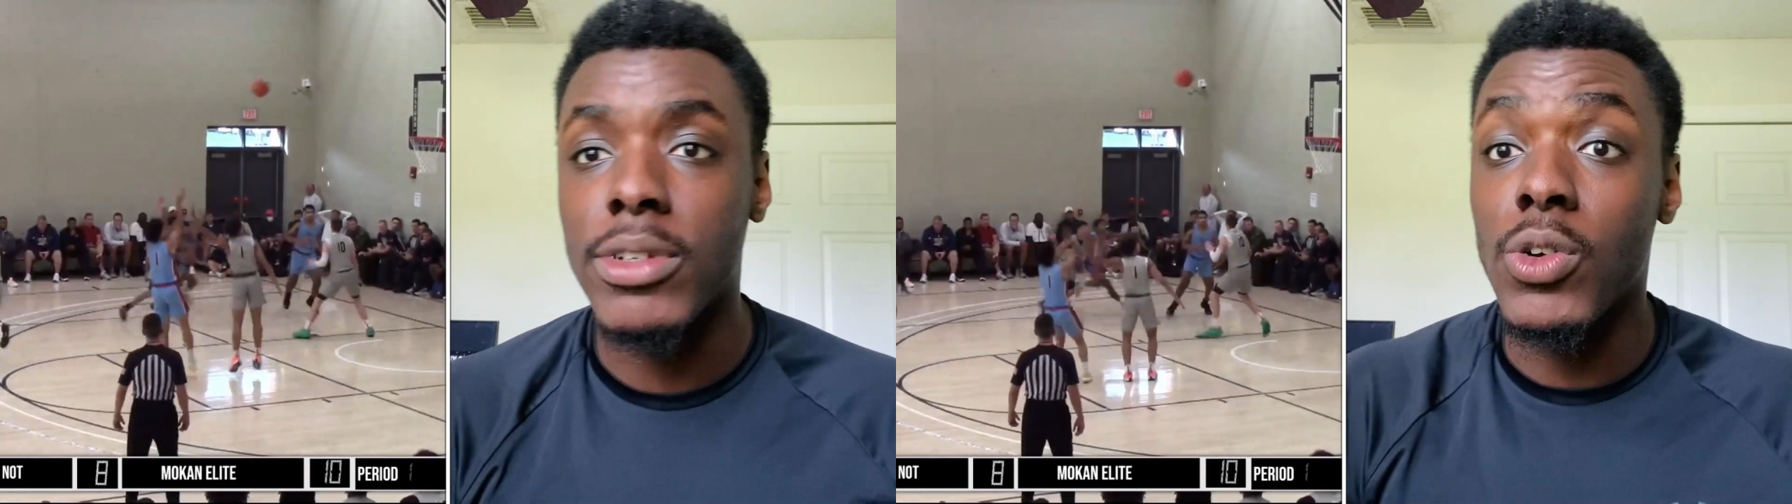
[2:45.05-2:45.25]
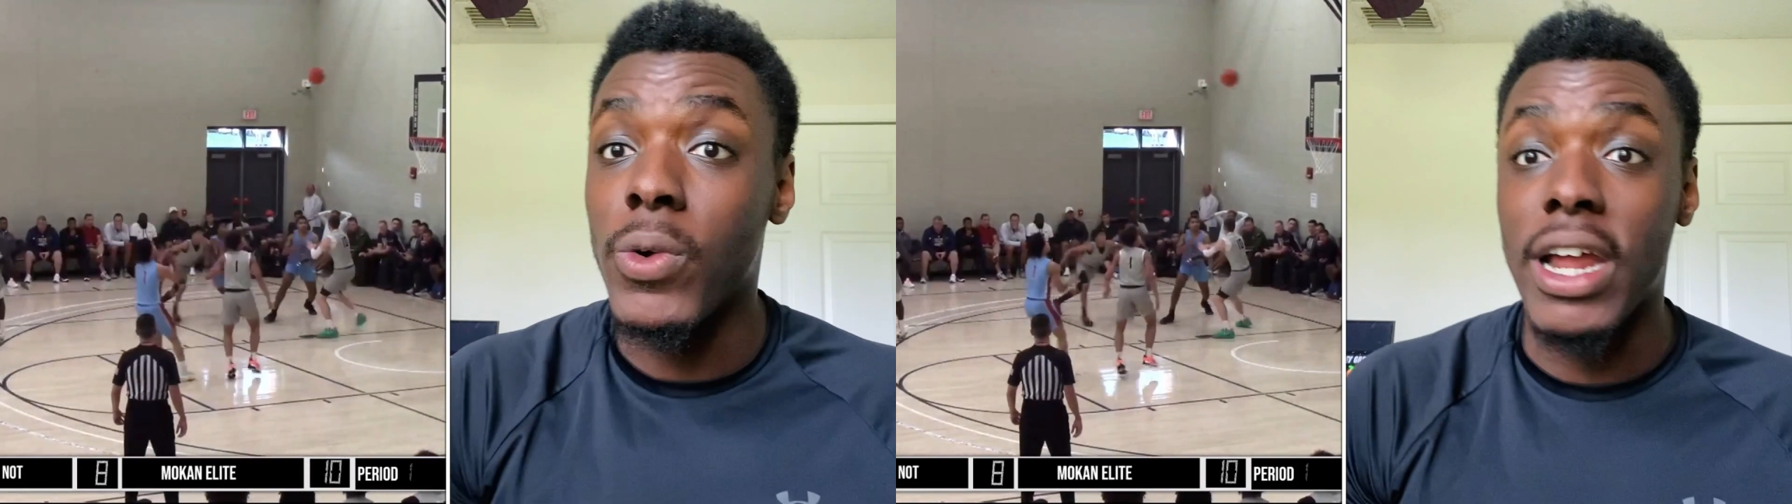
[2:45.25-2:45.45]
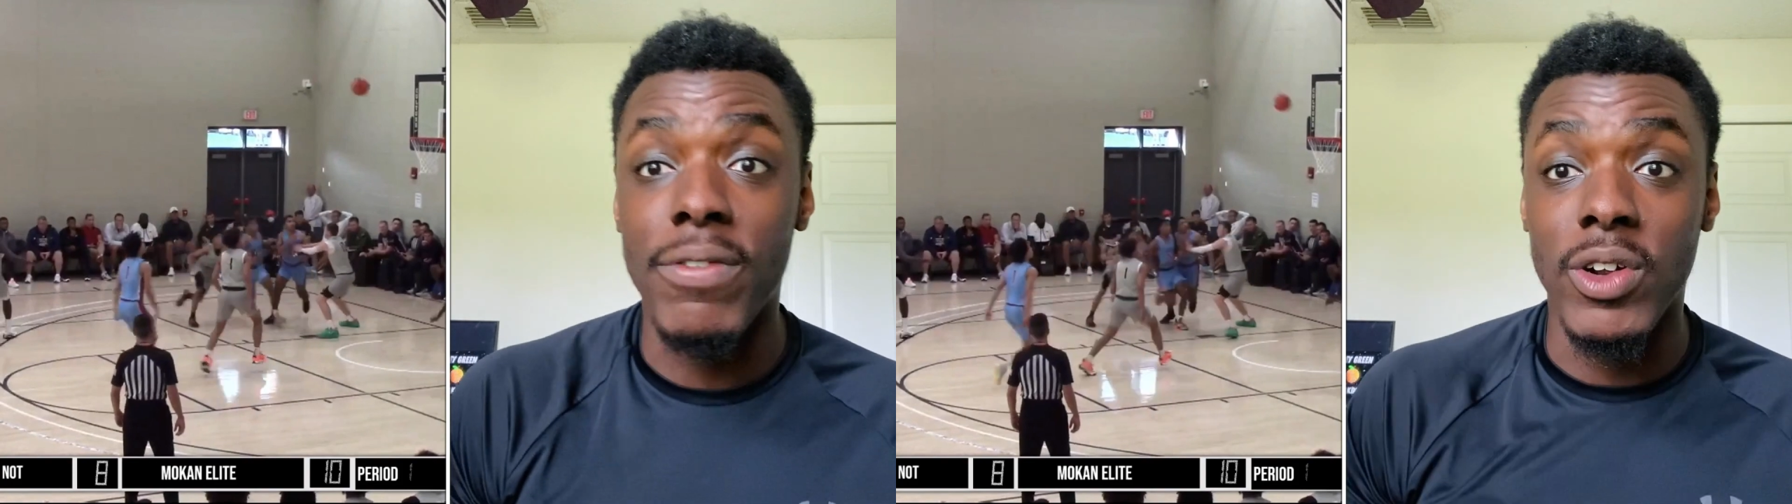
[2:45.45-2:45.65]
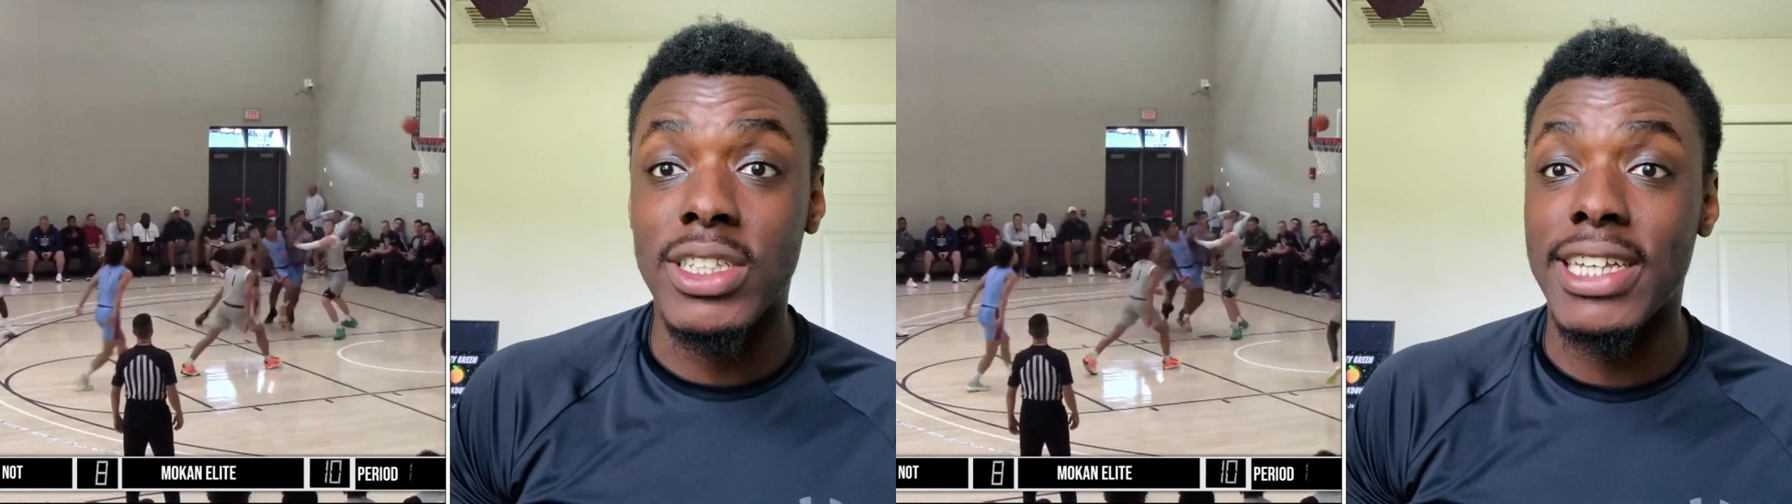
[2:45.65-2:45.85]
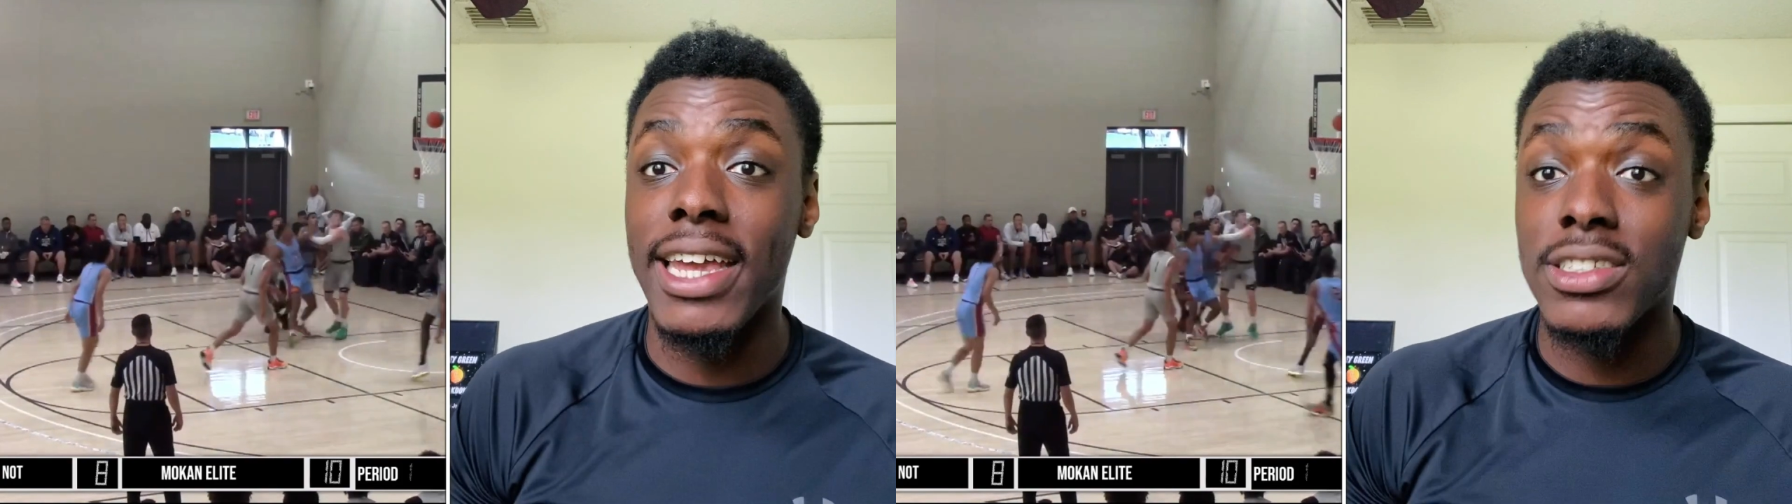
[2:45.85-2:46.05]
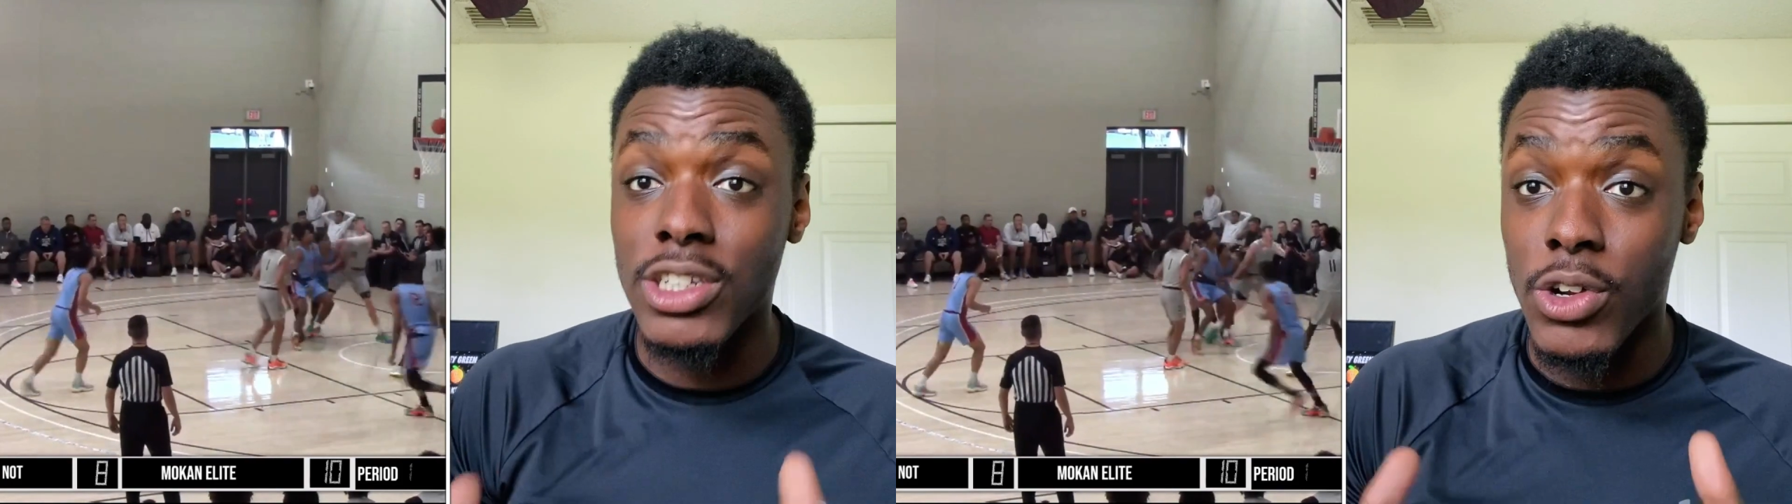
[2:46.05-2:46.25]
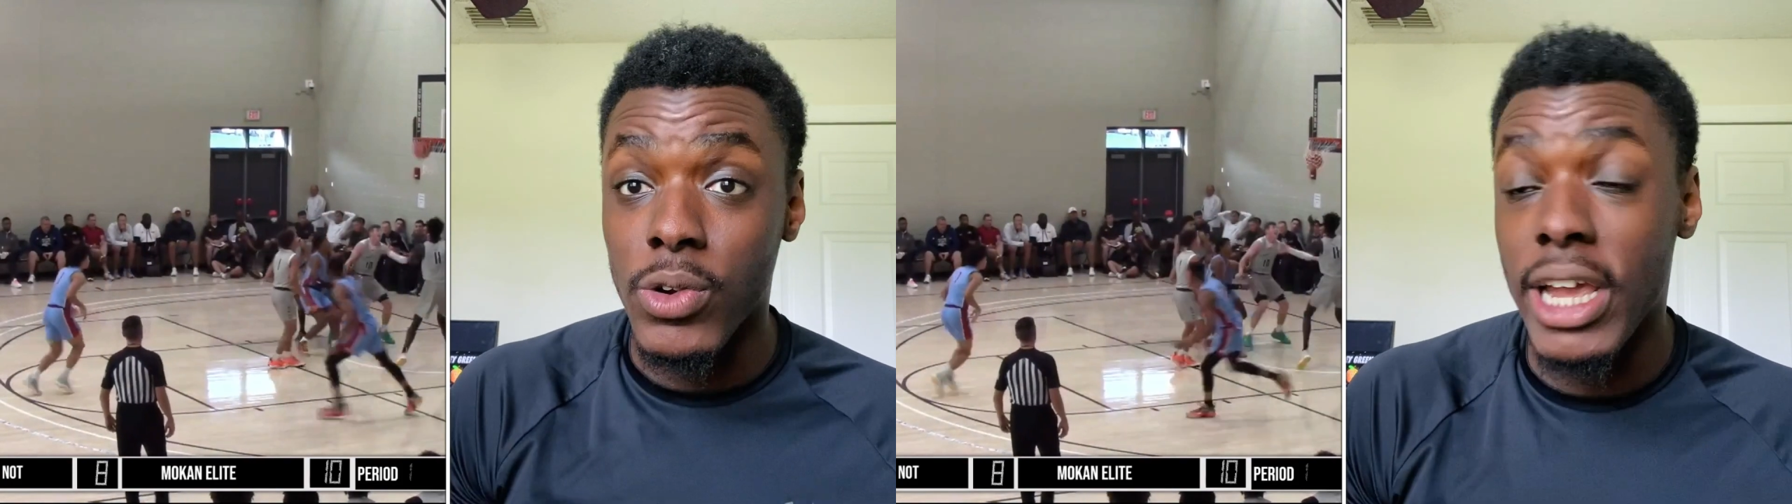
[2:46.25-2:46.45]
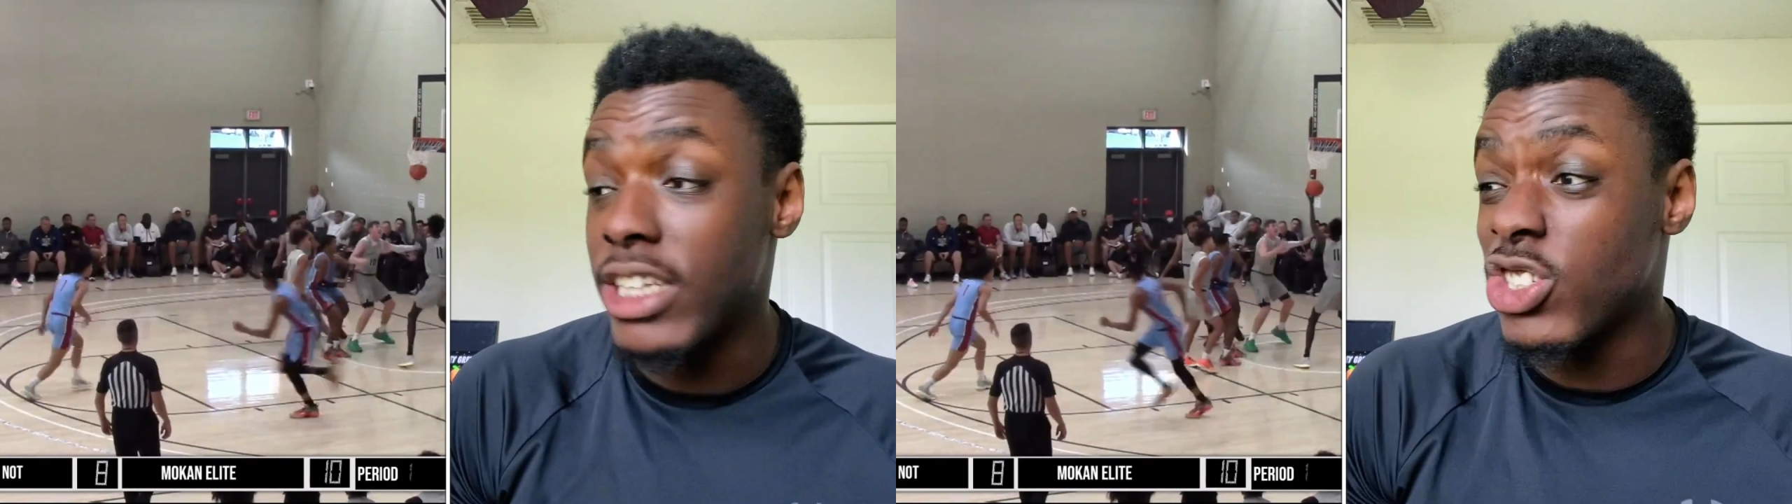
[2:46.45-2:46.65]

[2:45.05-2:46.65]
do whatever it takes to create